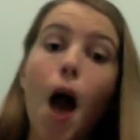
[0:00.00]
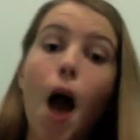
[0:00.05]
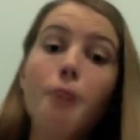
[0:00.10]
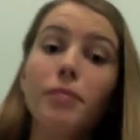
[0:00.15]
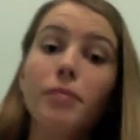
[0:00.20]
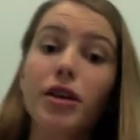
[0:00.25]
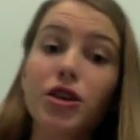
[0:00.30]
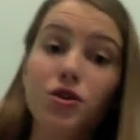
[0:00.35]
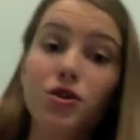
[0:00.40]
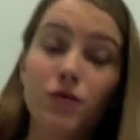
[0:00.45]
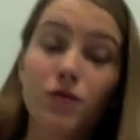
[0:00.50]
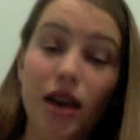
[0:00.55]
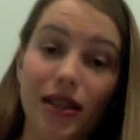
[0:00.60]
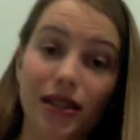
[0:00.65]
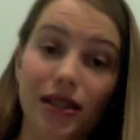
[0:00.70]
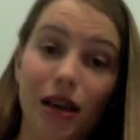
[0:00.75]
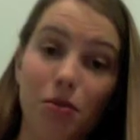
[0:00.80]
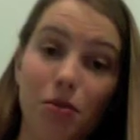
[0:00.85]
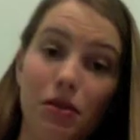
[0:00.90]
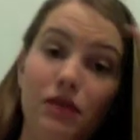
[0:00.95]
But you guys
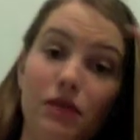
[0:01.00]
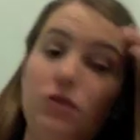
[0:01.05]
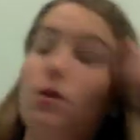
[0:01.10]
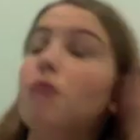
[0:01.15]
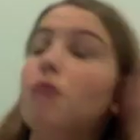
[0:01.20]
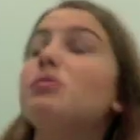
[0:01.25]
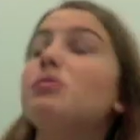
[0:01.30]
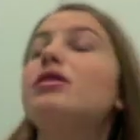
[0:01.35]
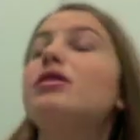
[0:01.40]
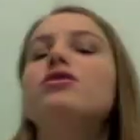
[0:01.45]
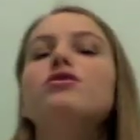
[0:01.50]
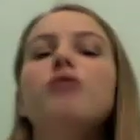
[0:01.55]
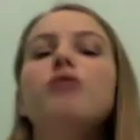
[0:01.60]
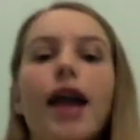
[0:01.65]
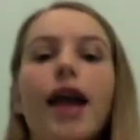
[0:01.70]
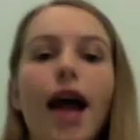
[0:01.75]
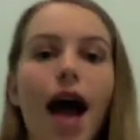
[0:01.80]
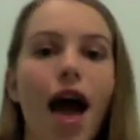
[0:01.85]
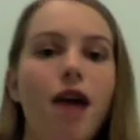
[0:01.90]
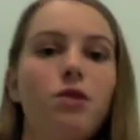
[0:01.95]
tell me if you want me to do
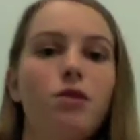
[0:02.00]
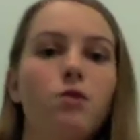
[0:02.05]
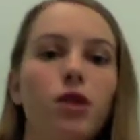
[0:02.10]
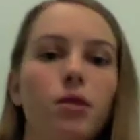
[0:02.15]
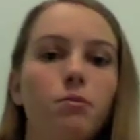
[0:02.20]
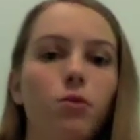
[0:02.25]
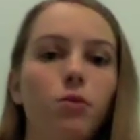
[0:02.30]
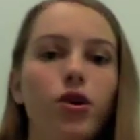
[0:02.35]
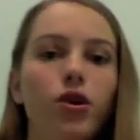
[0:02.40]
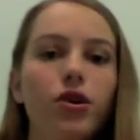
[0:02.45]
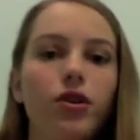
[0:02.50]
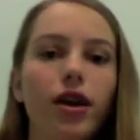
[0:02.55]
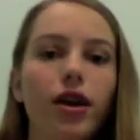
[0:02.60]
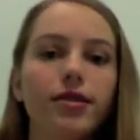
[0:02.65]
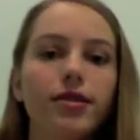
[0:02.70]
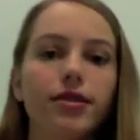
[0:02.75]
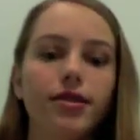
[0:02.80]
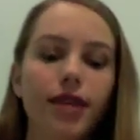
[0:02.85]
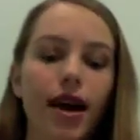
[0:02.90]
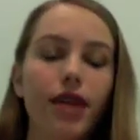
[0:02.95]
that. I don't want to bore you
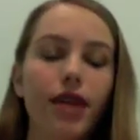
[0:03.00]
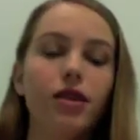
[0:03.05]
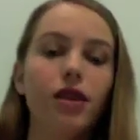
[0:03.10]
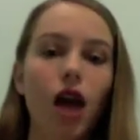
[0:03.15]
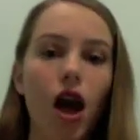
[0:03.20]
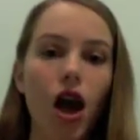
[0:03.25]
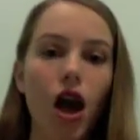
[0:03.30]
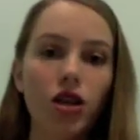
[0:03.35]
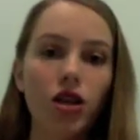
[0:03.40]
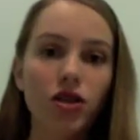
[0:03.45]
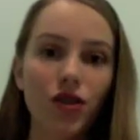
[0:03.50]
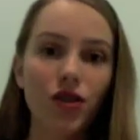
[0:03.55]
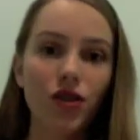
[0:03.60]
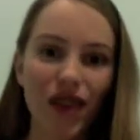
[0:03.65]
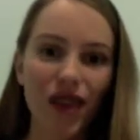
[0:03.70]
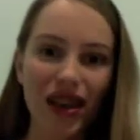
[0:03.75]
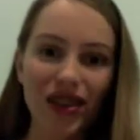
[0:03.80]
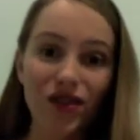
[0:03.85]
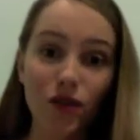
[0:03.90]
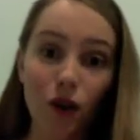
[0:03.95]
guys to death. So
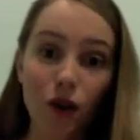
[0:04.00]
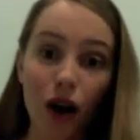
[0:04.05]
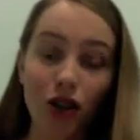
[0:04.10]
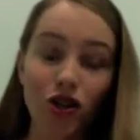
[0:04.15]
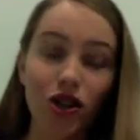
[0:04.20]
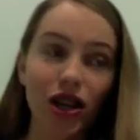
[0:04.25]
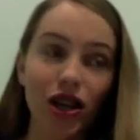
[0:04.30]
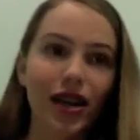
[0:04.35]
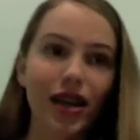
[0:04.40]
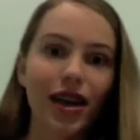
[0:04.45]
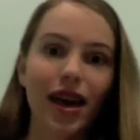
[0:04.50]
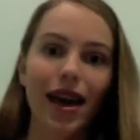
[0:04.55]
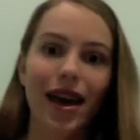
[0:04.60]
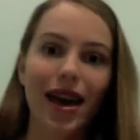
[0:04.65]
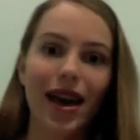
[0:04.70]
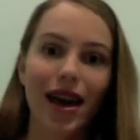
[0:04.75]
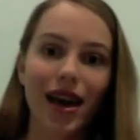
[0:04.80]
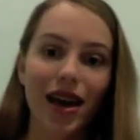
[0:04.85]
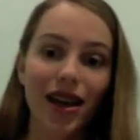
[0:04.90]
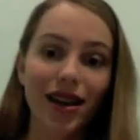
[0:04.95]
thanks for watching,
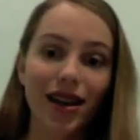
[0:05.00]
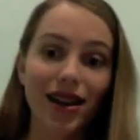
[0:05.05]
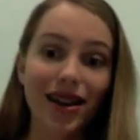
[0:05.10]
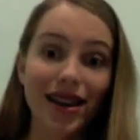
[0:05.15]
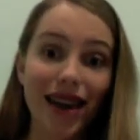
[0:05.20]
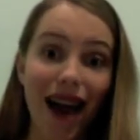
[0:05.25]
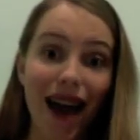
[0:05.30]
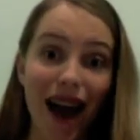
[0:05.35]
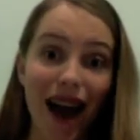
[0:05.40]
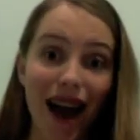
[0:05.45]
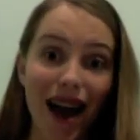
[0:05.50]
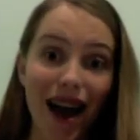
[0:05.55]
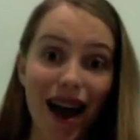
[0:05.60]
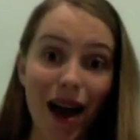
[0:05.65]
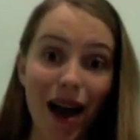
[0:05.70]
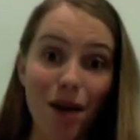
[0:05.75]
and yeah.